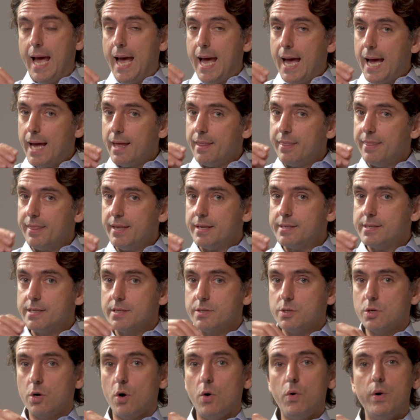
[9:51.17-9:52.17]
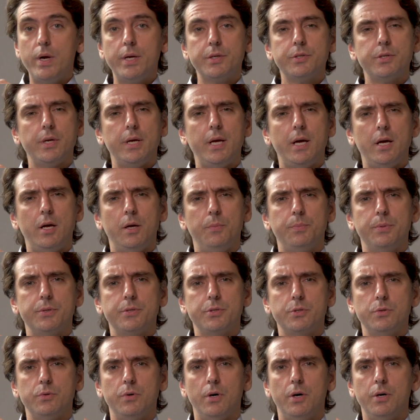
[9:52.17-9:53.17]
And this is going to help us
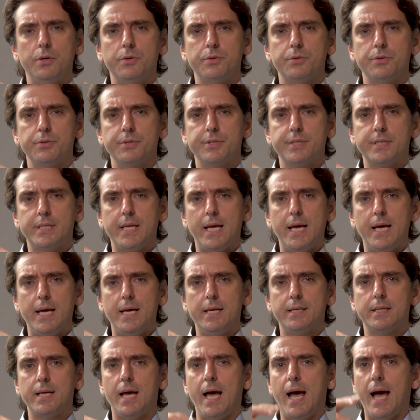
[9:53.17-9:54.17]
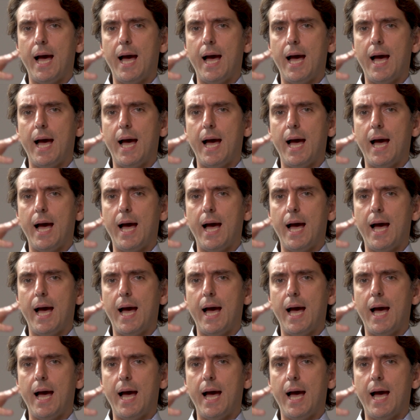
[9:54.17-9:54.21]
to understand